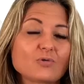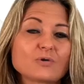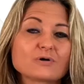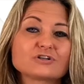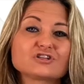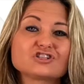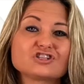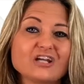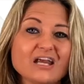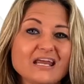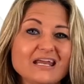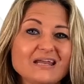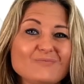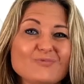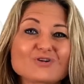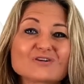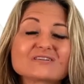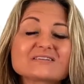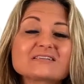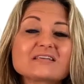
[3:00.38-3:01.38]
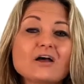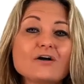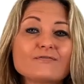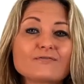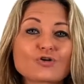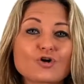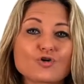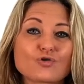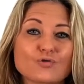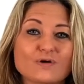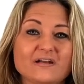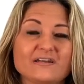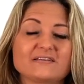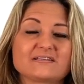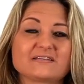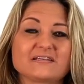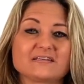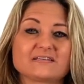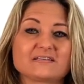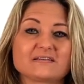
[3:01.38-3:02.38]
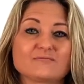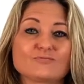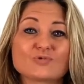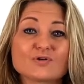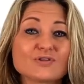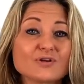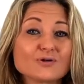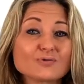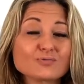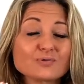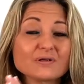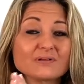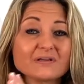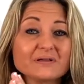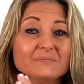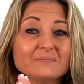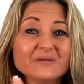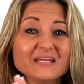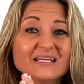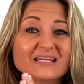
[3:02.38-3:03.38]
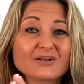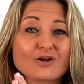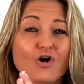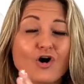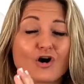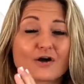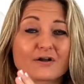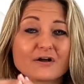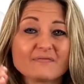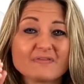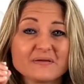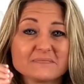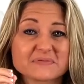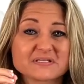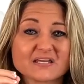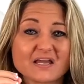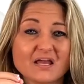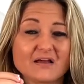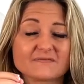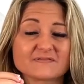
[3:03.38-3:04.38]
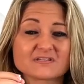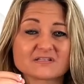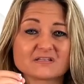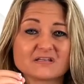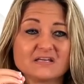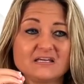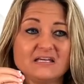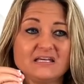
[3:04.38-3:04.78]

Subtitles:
or shame or self-criticism, where they're really mean and hard on themselves.